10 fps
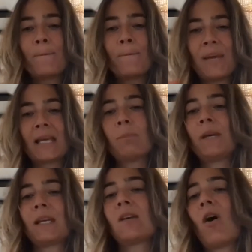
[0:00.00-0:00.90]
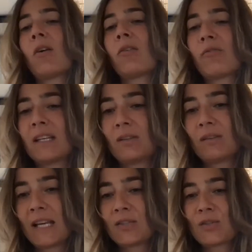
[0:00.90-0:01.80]
Big, big
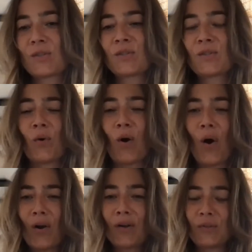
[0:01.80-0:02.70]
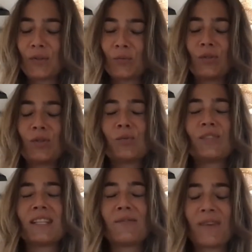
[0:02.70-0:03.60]
congratulations to all of you. You
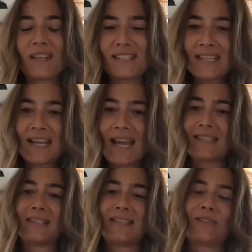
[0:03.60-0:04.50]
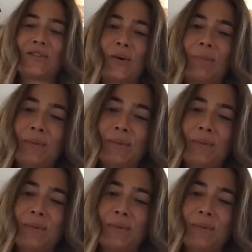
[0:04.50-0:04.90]
did a fantastic job.